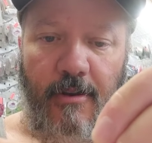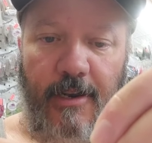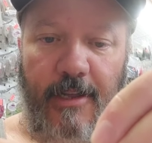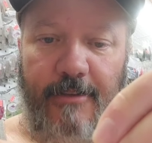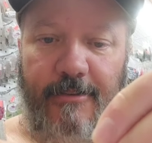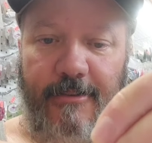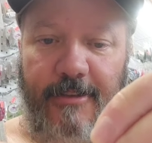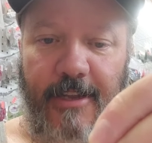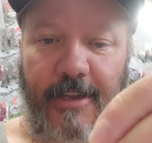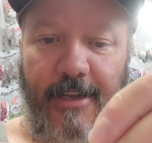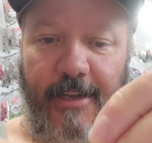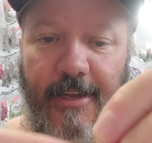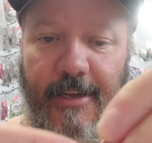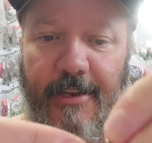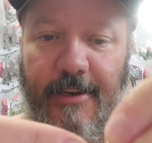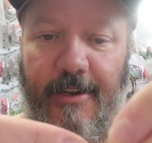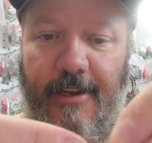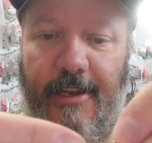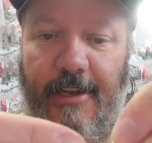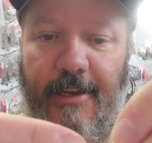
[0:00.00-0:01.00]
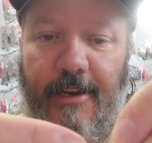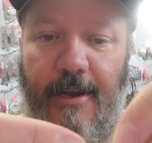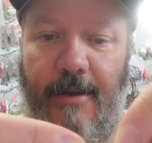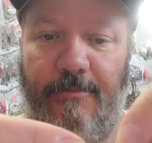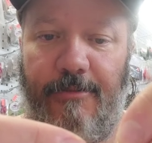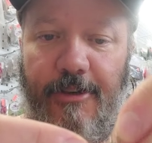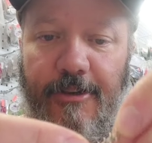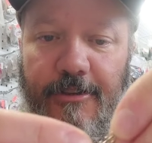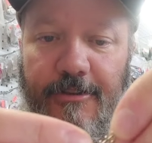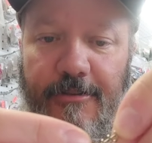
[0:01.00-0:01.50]
Let's say, and again,
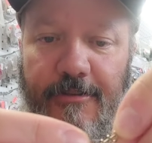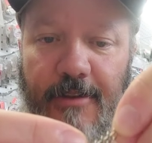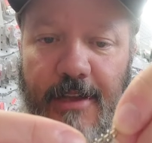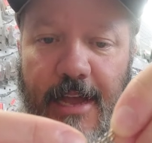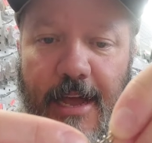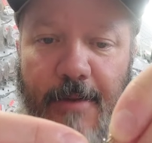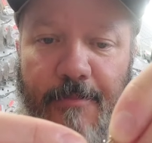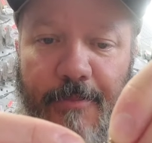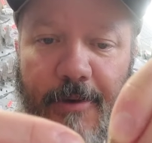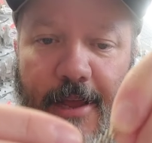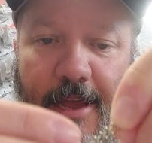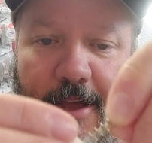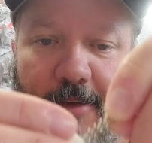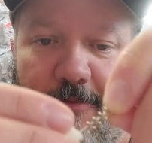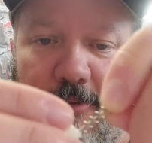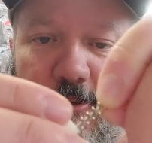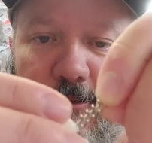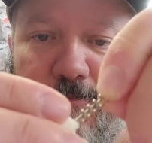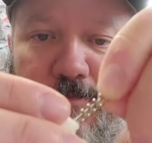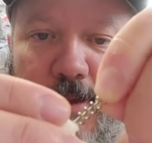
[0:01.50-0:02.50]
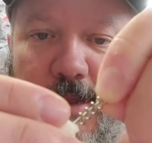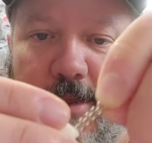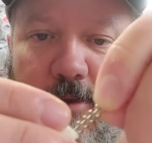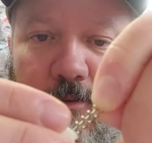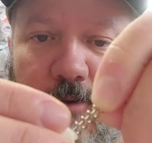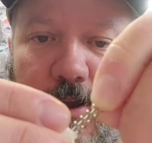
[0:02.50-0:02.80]
I'm just happen to have this bait